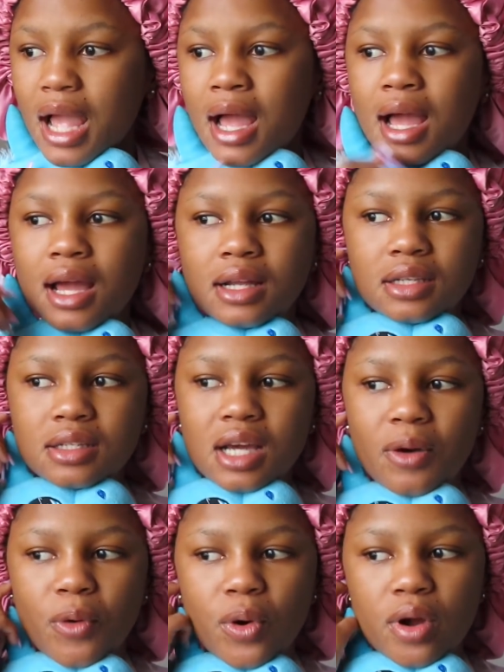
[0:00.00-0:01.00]
And
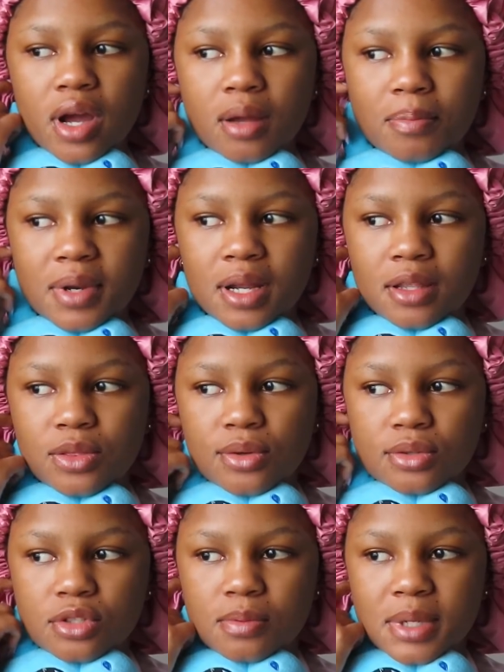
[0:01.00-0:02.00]
I woke up and I
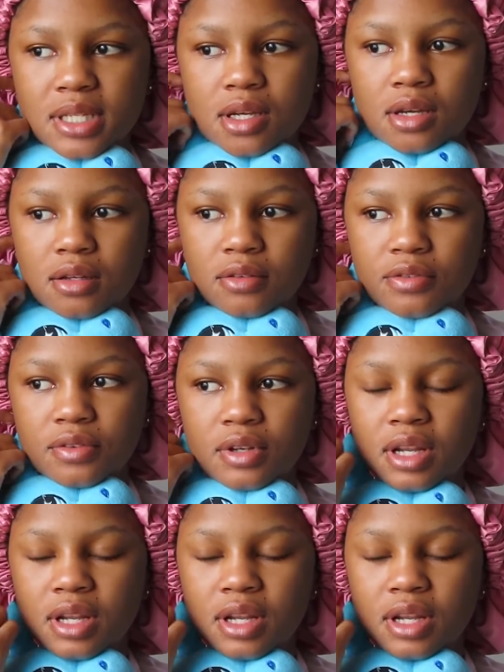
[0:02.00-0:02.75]
thought to myself,